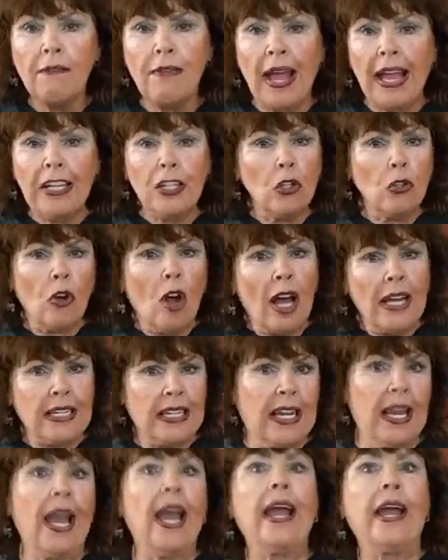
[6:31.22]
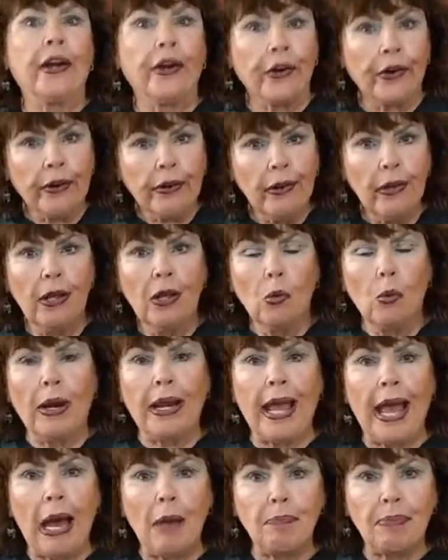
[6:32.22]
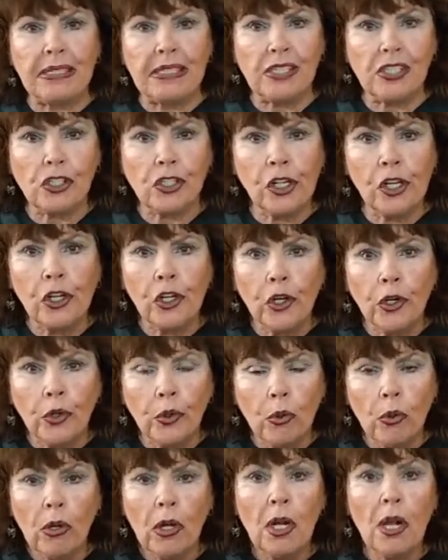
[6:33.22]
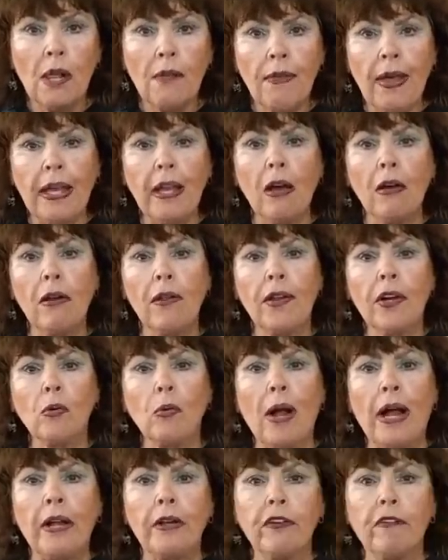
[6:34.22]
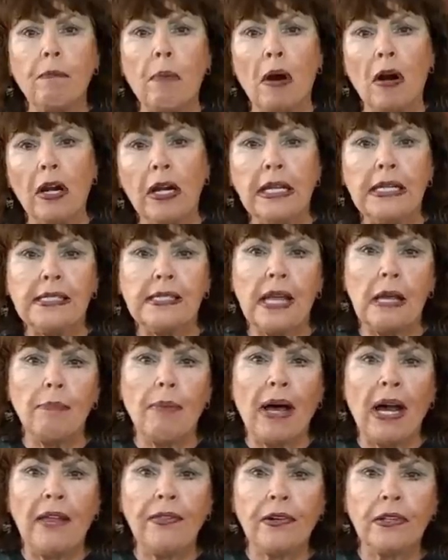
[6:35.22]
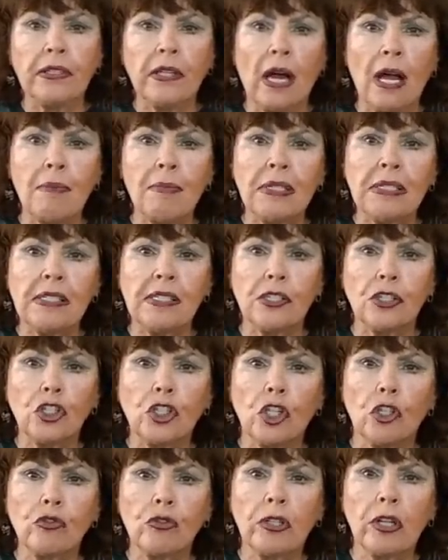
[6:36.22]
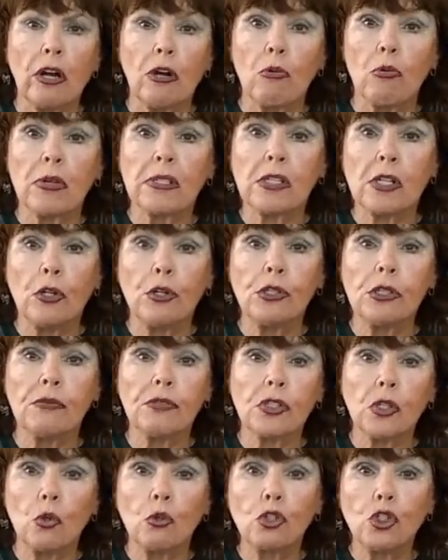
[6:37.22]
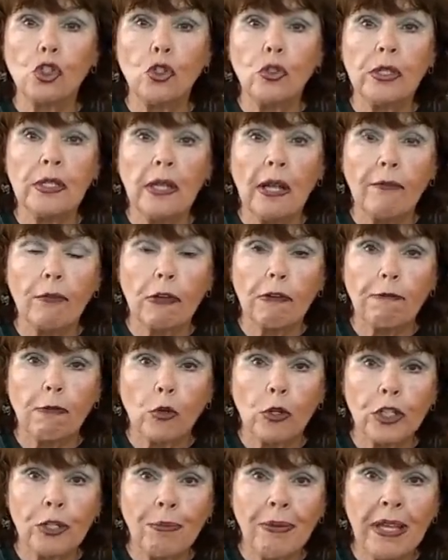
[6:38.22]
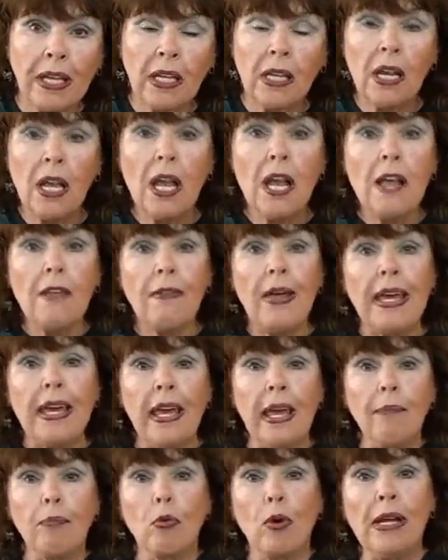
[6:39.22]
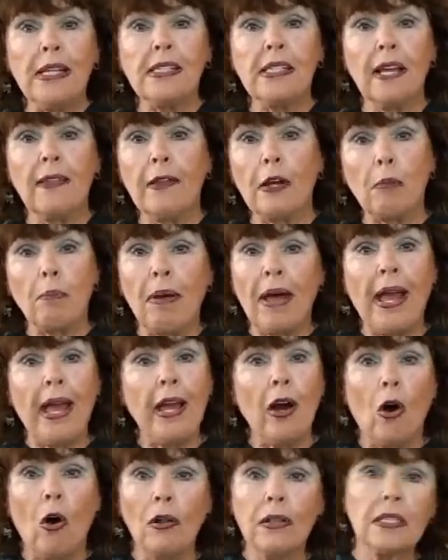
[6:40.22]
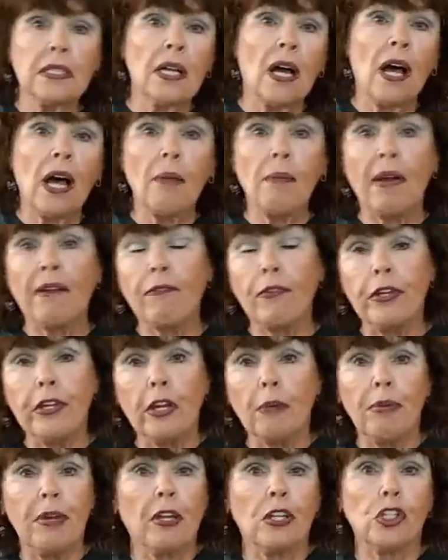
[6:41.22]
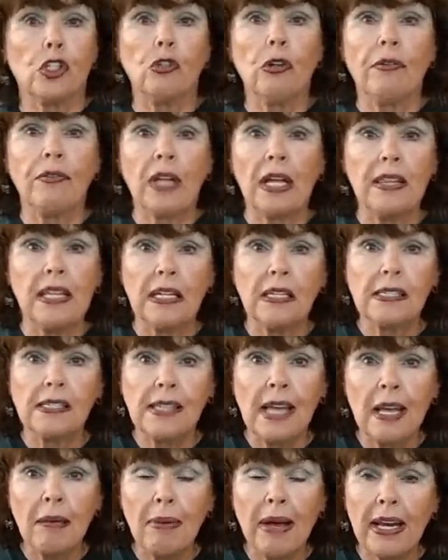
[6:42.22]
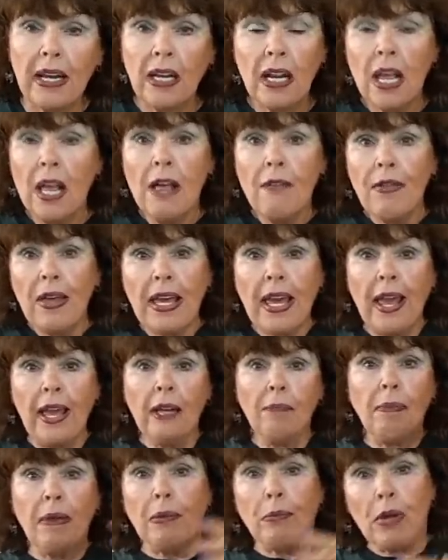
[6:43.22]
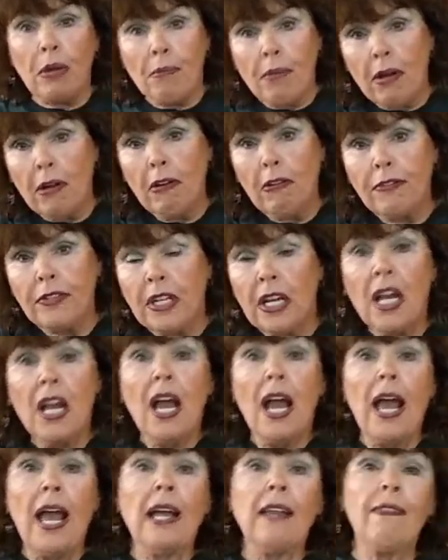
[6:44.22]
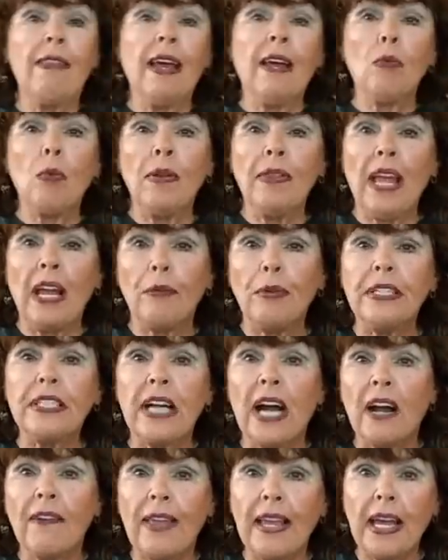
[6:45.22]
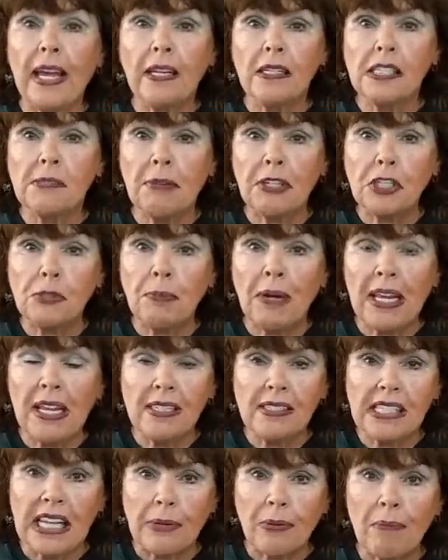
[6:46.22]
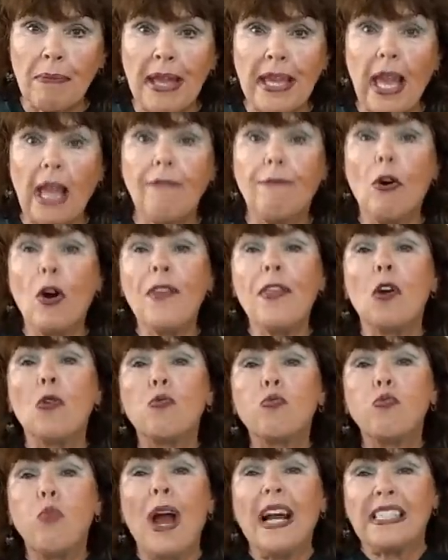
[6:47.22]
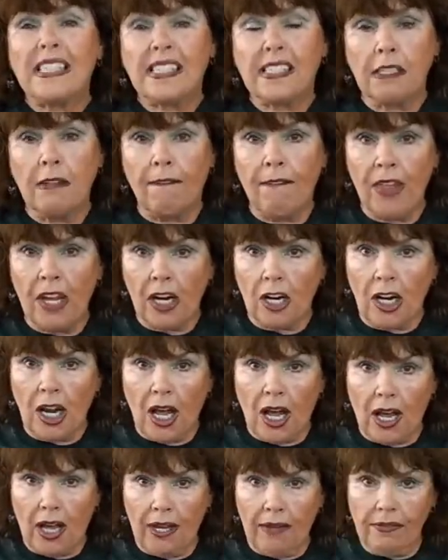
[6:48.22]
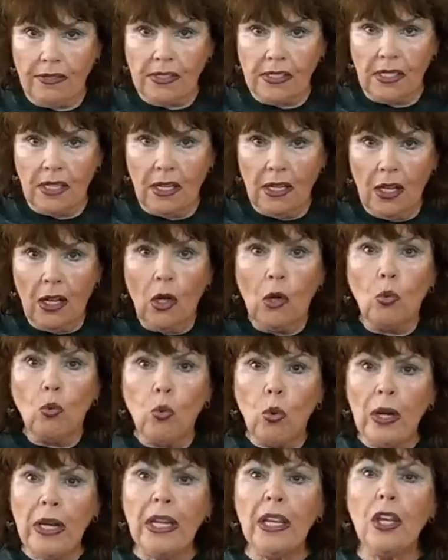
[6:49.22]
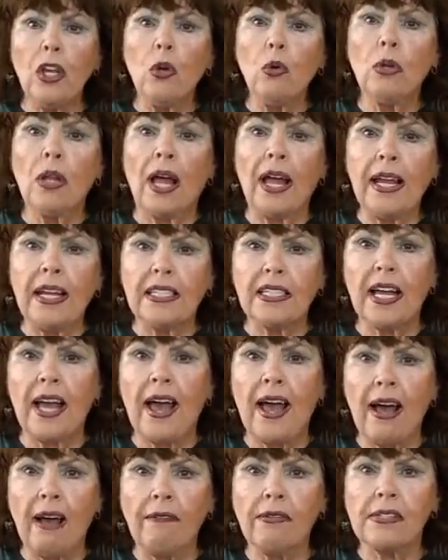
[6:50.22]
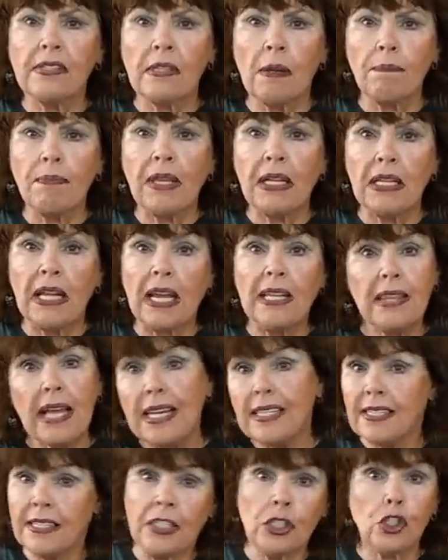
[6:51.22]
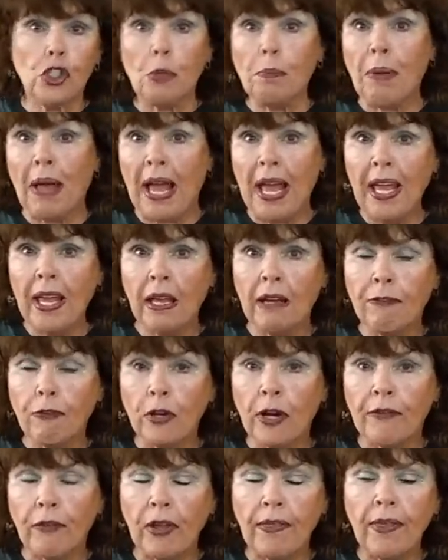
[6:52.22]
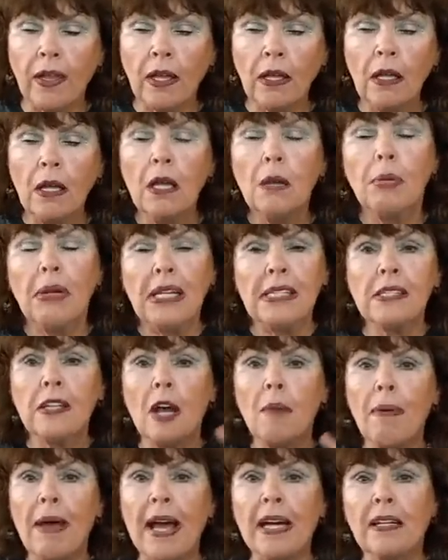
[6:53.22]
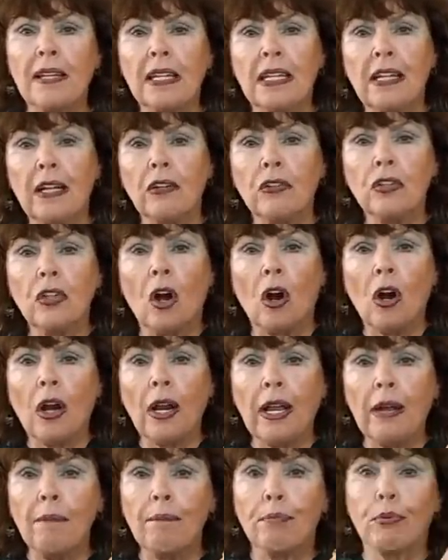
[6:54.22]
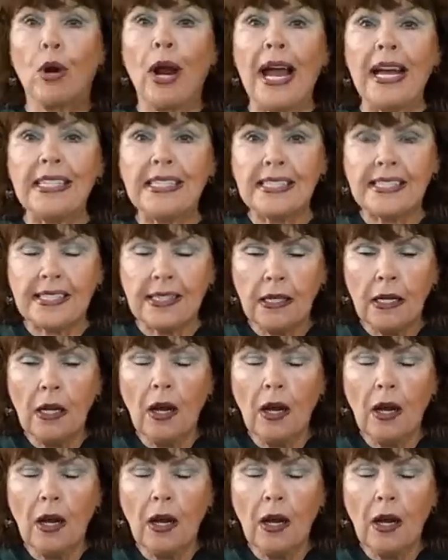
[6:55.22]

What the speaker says: They do not care what happens to you. They go to their round of parties, they buy their diamonds, their children go to exclusive schools you could never afford to be in. They keep raising their pay all the time, every year, because you have nothing to say about it. They can't be removed, and then when they retire, they get as much money as they were making for the rest of their lives. Wouldn't you like to have something like that, since you're paying for everything? But let's go back to the little darling brats